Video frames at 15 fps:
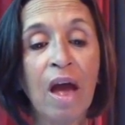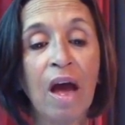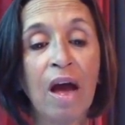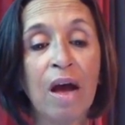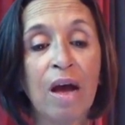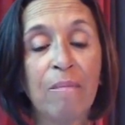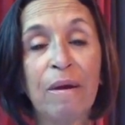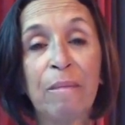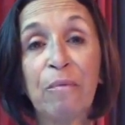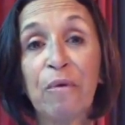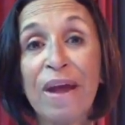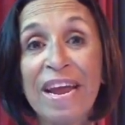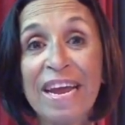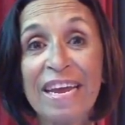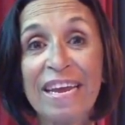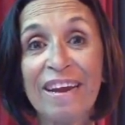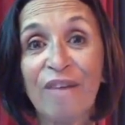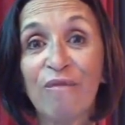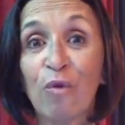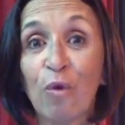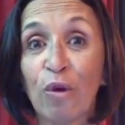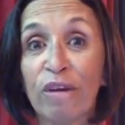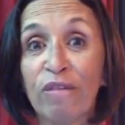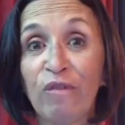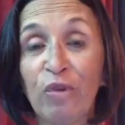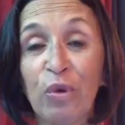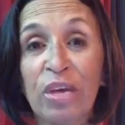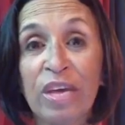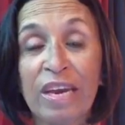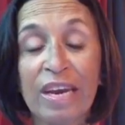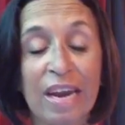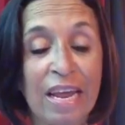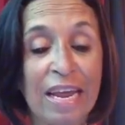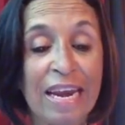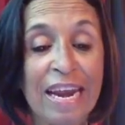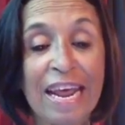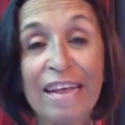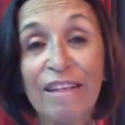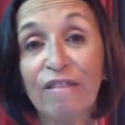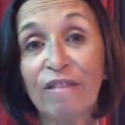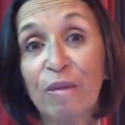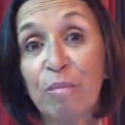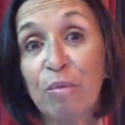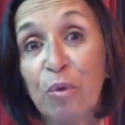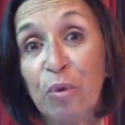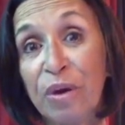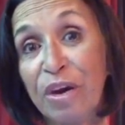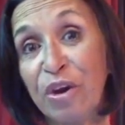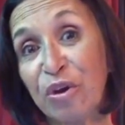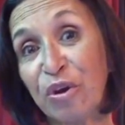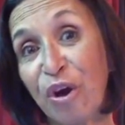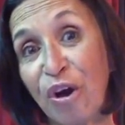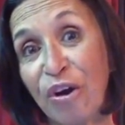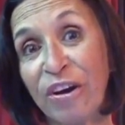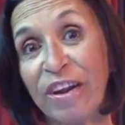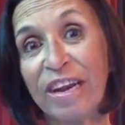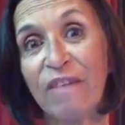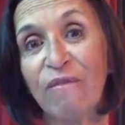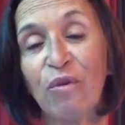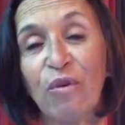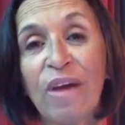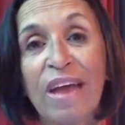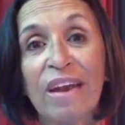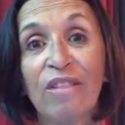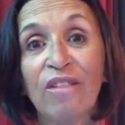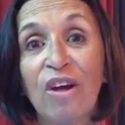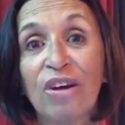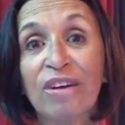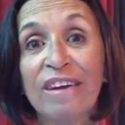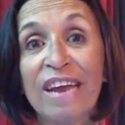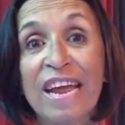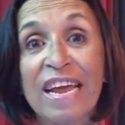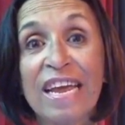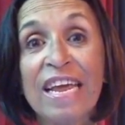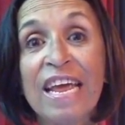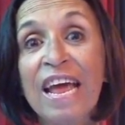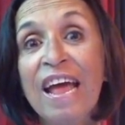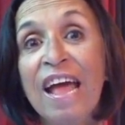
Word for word: Um, number eight, of course, you can enhance the mood in your garden. If you had a long day